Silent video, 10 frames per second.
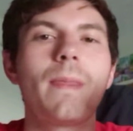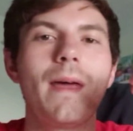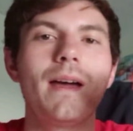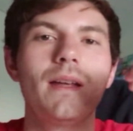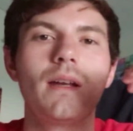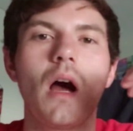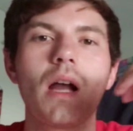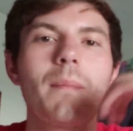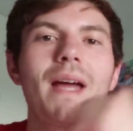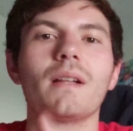that it
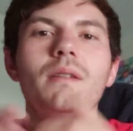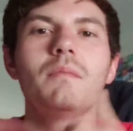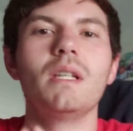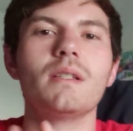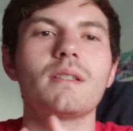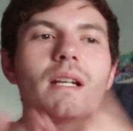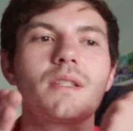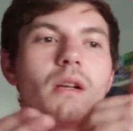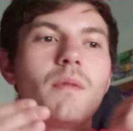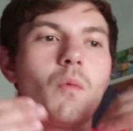automatically means that it's going to be